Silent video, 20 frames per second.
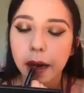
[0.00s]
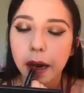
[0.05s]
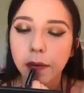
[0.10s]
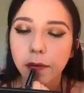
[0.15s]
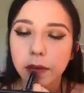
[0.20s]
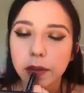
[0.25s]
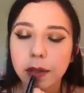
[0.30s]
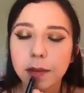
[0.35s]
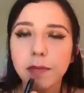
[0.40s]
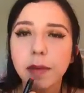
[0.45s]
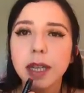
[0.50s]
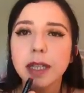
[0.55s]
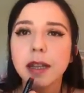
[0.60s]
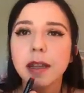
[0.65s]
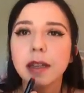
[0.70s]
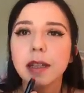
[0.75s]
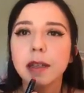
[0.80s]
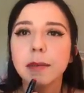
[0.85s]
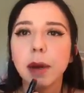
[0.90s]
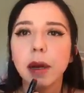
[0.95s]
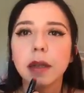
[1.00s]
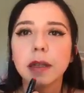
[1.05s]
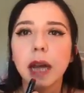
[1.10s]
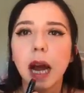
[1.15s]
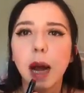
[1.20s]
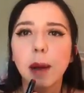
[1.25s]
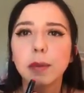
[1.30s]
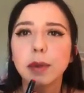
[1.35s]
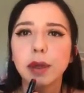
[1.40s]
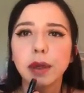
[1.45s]
And for some reason this smells
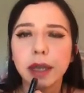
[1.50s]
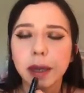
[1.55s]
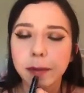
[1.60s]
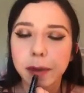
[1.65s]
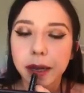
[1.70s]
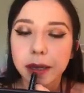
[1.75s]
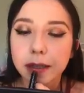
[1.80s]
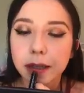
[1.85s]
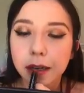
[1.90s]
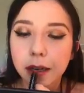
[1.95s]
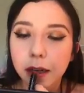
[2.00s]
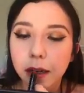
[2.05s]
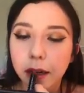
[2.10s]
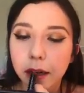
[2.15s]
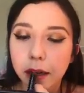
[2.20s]
absolutely amazing.